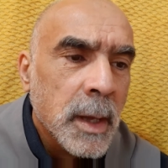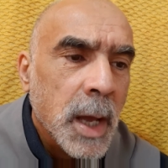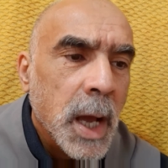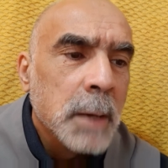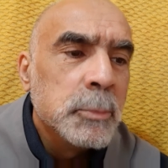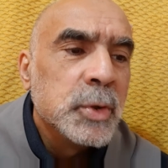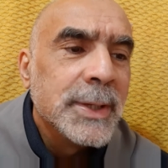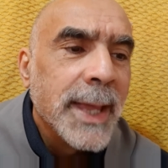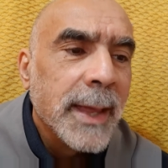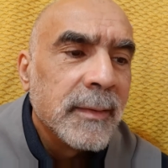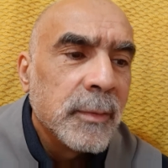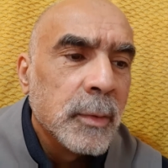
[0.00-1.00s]
Hartmut
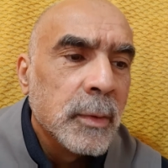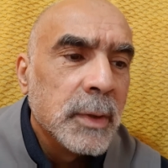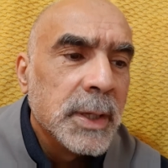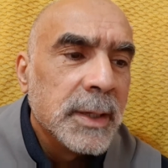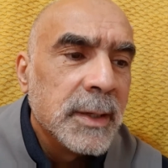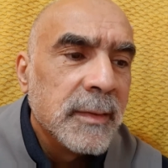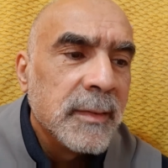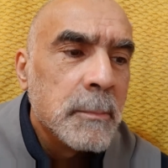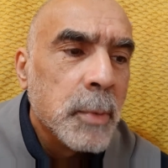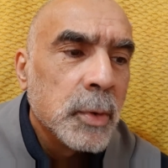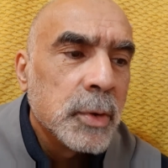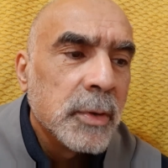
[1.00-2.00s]
Gese, in his
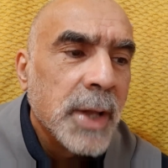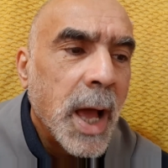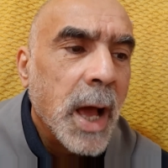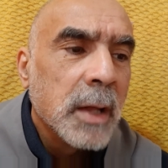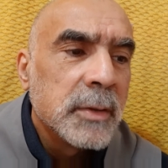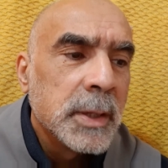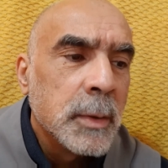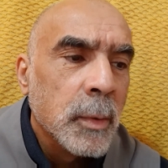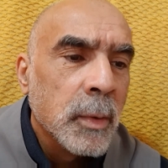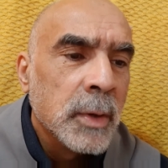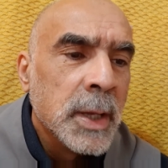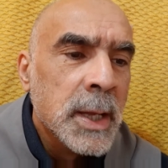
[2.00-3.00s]
important
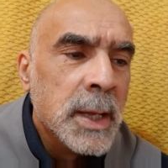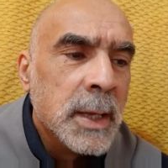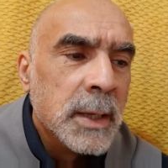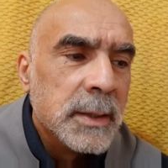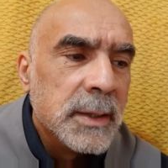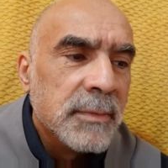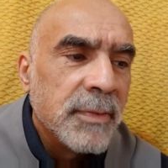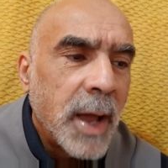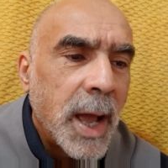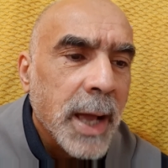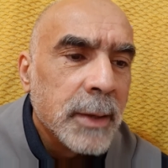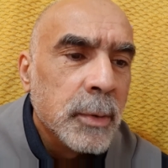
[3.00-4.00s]
article Die
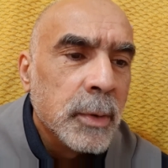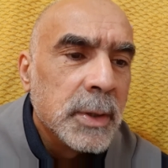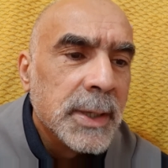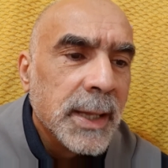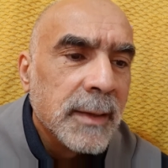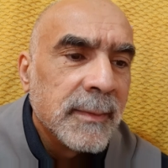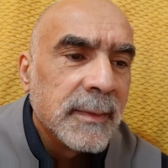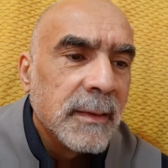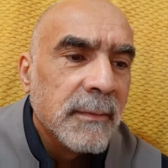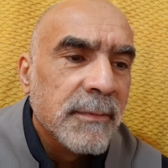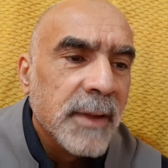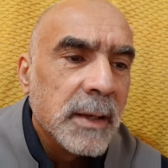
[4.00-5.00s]
Frage des
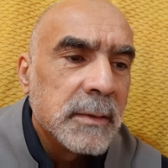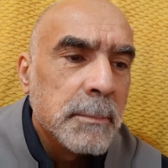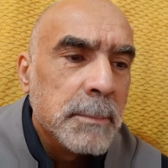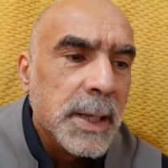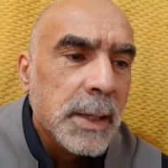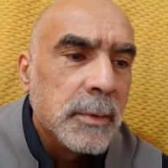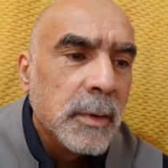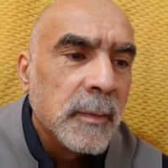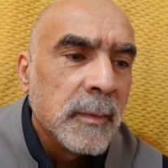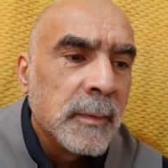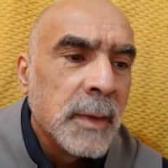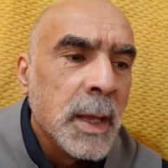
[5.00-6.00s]

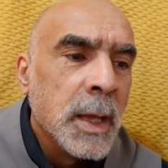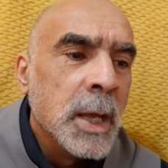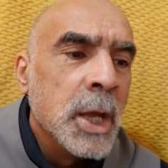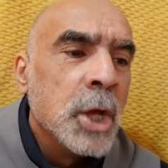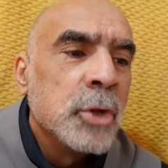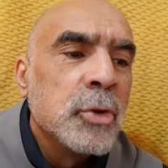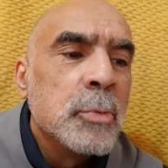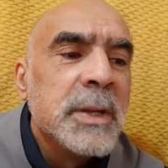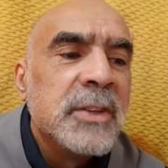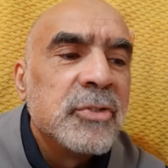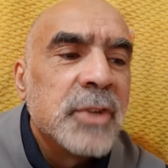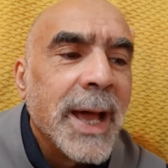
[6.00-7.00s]
Weltbildes, to
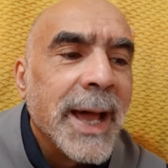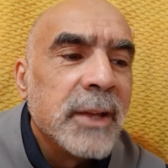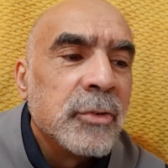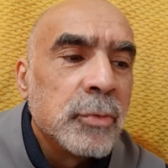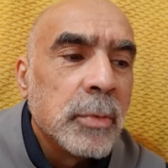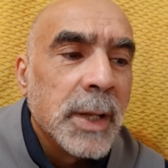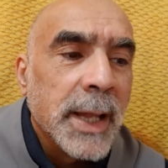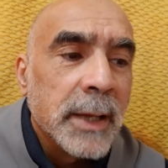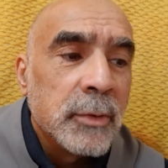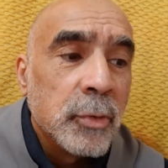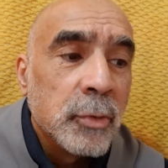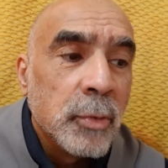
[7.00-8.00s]
which I should like
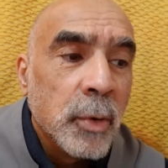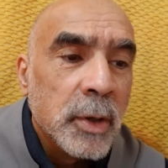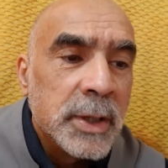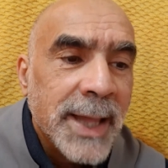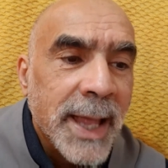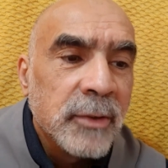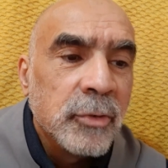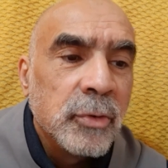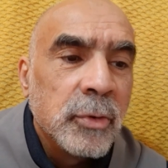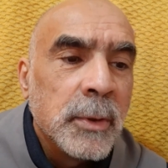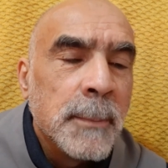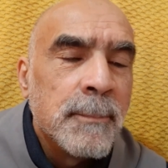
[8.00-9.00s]
to draw
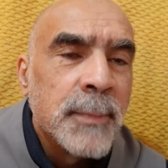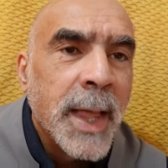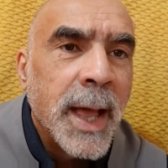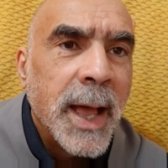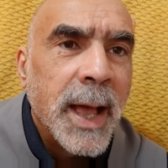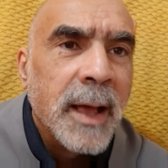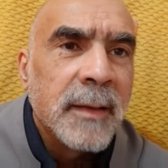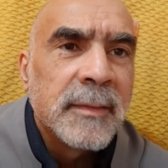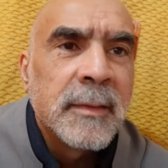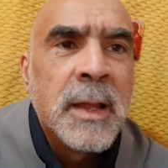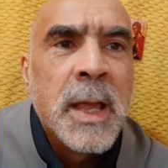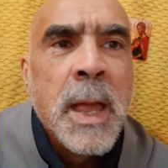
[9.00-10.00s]
attention, has
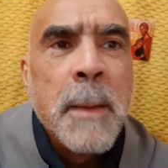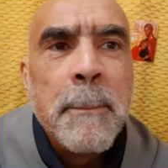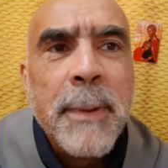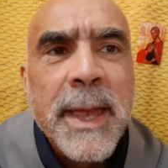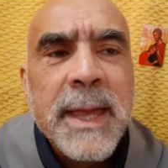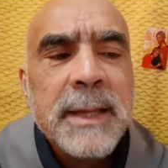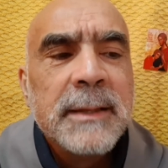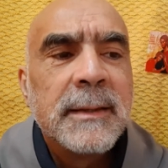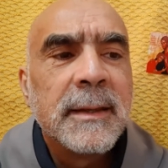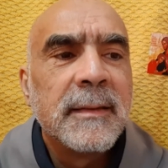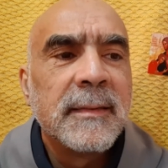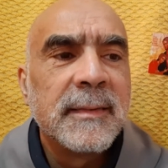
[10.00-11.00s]

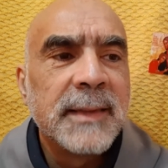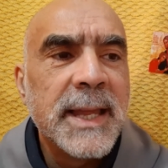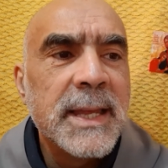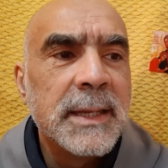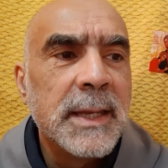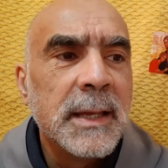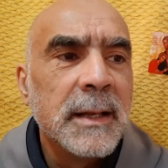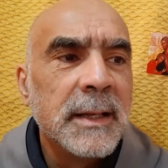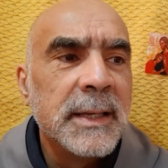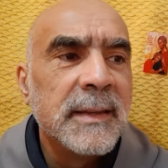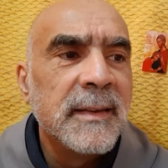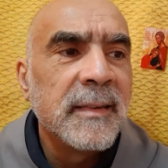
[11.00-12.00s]

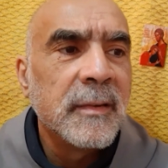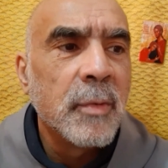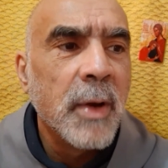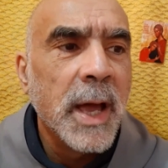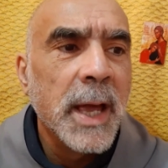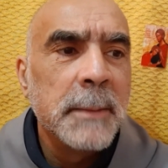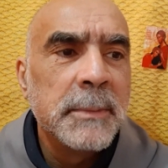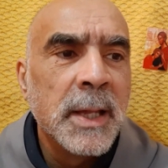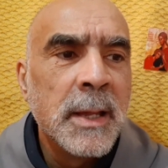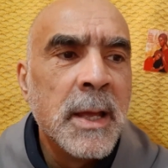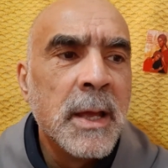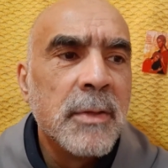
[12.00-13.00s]
painstakingly described
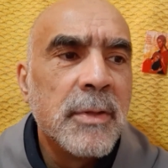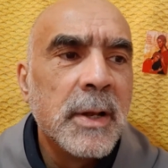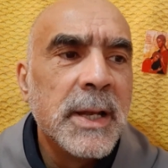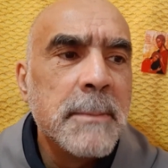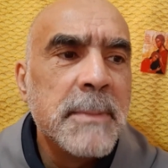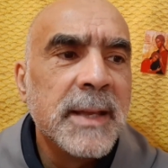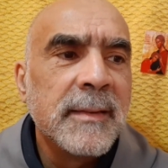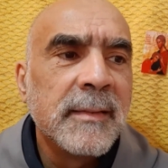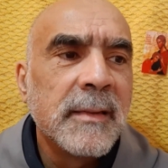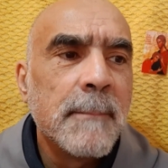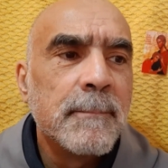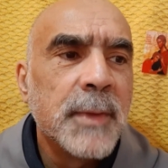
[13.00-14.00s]
the limits
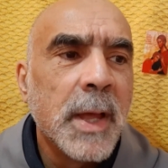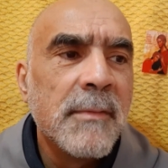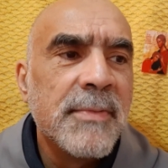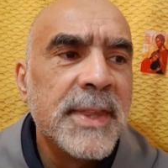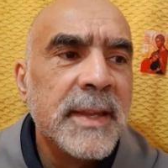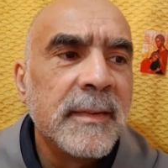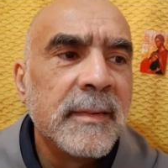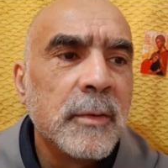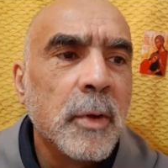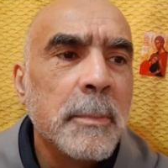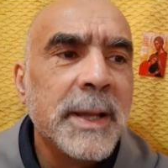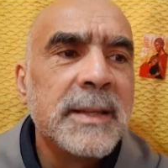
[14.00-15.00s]
of this
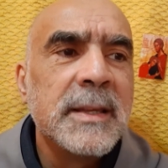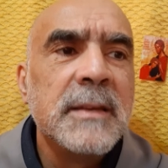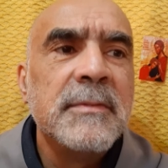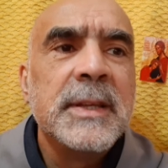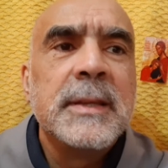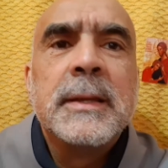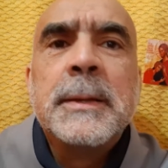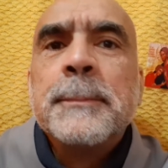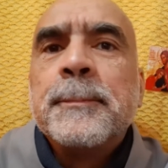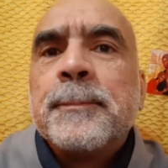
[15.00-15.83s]
normativity.